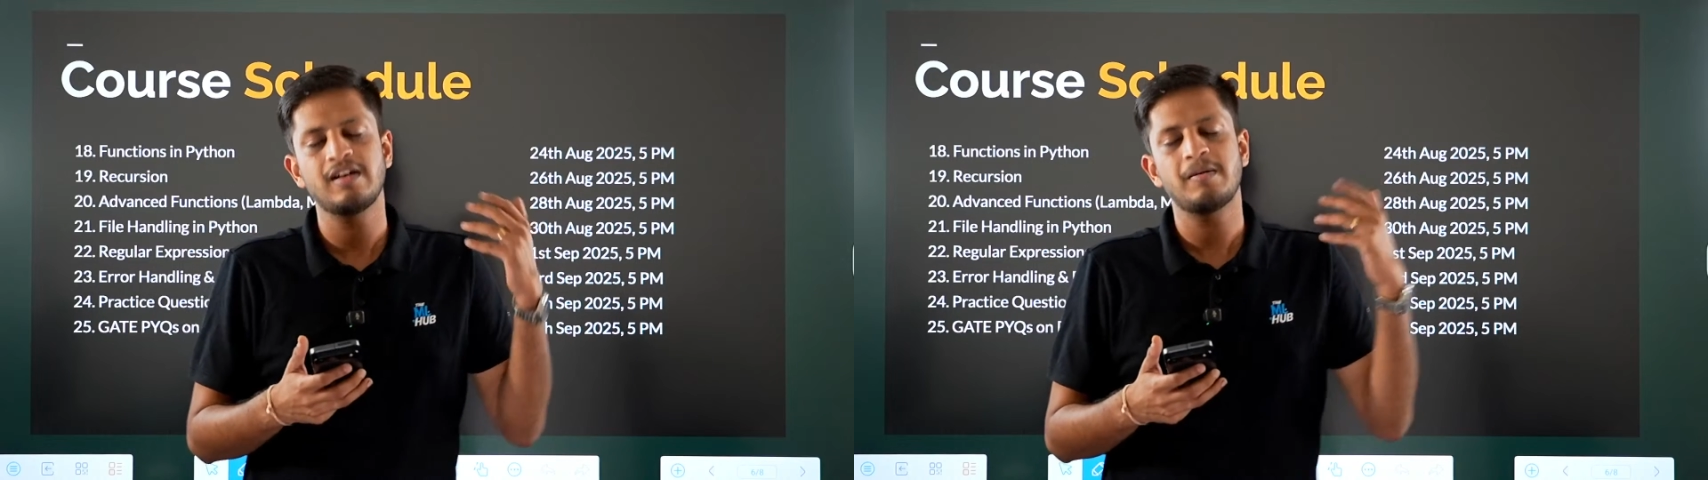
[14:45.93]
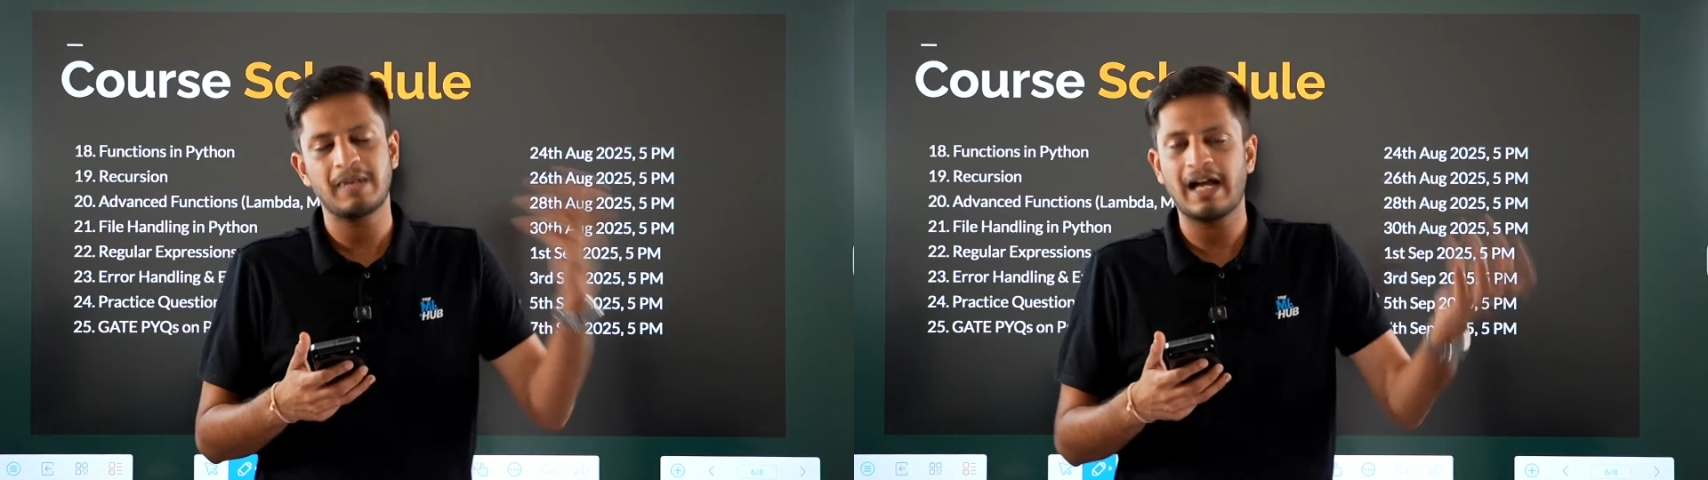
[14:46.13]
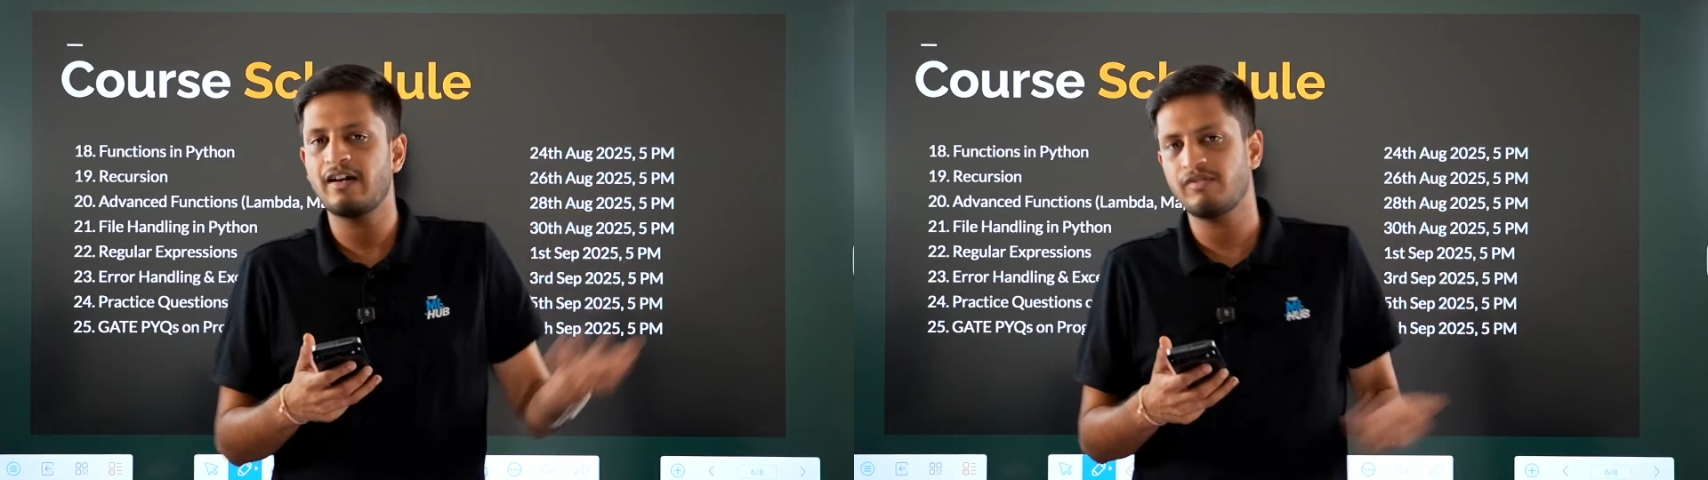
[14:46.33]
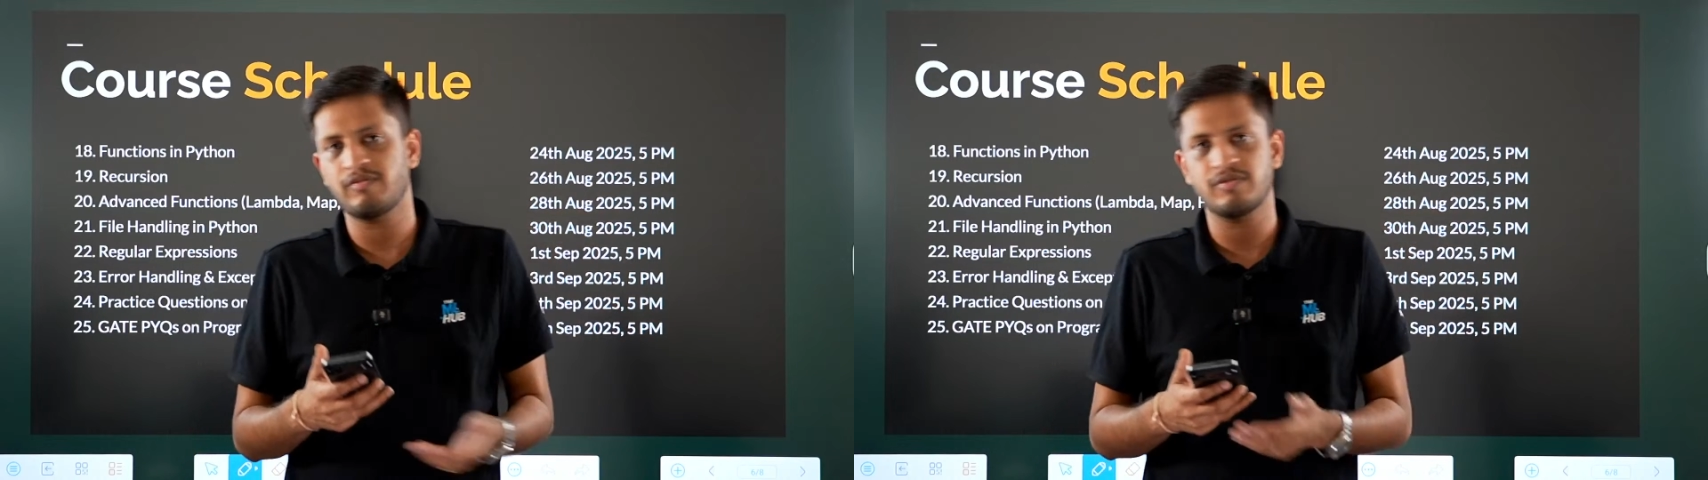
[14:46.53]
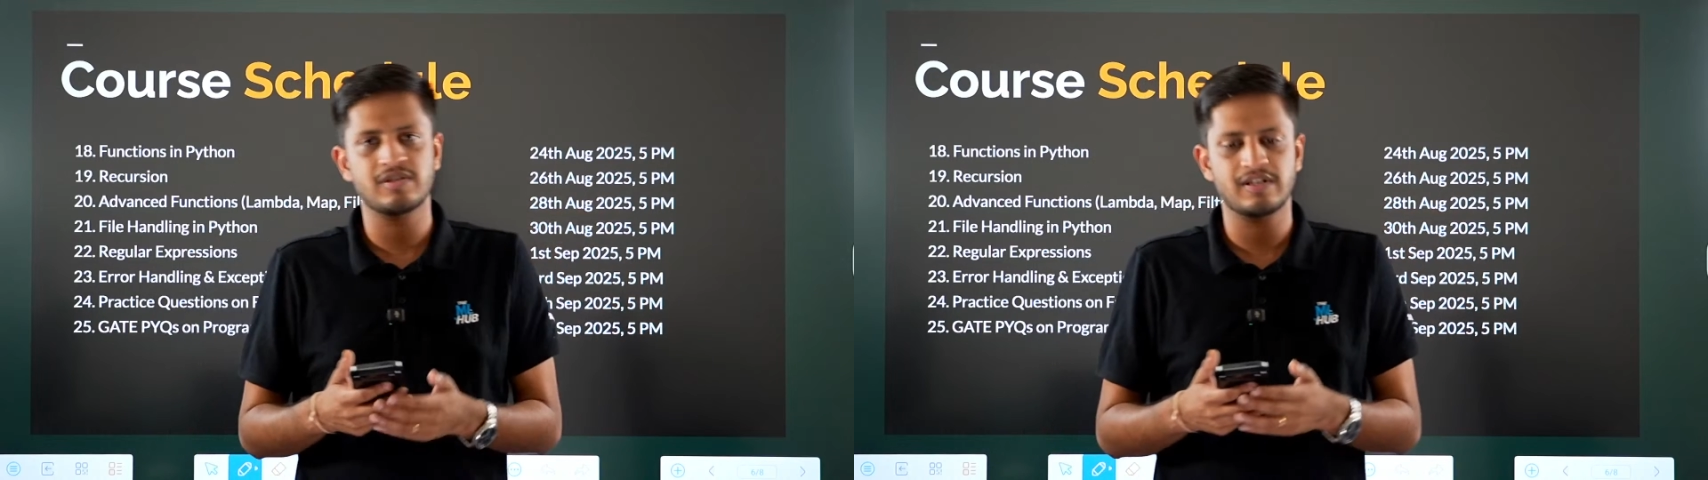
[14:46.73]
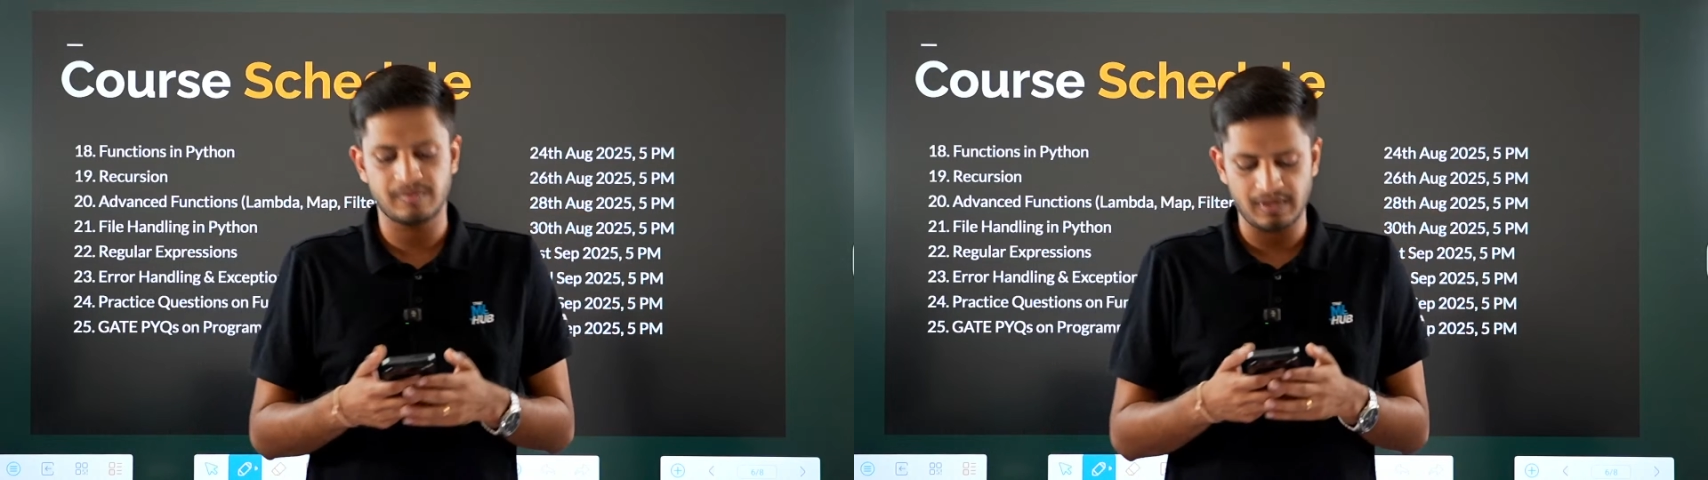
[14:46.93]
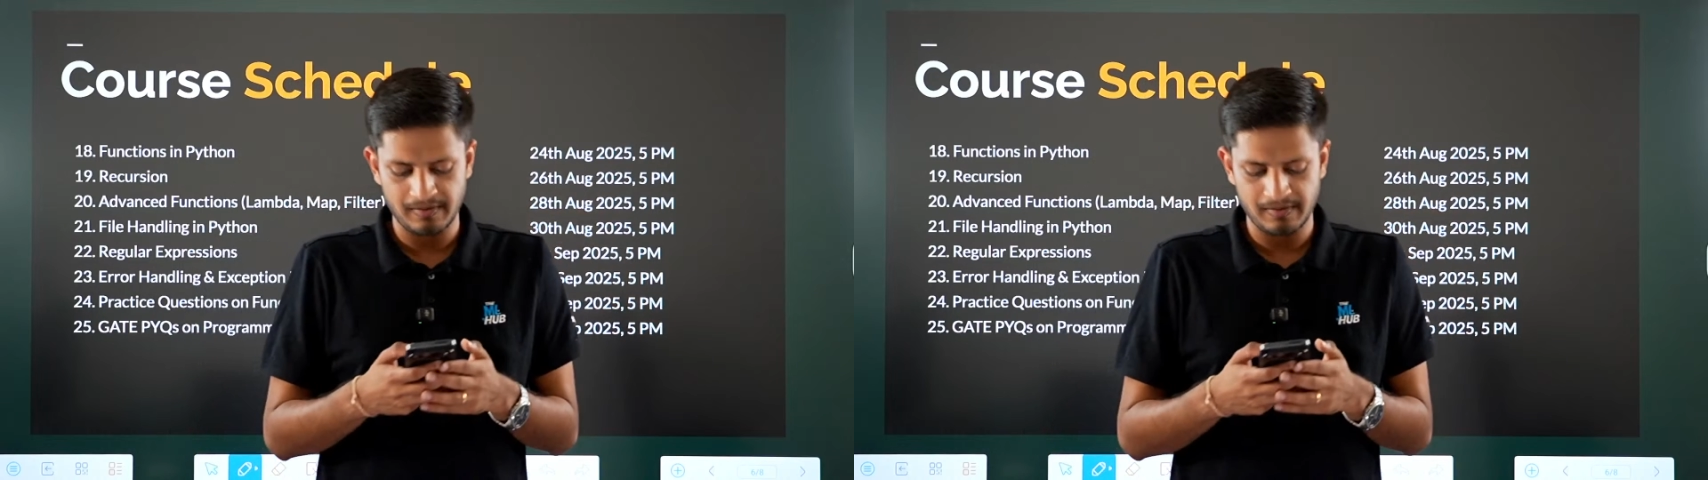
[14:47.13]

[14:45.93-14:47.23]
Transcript: planned for future as well.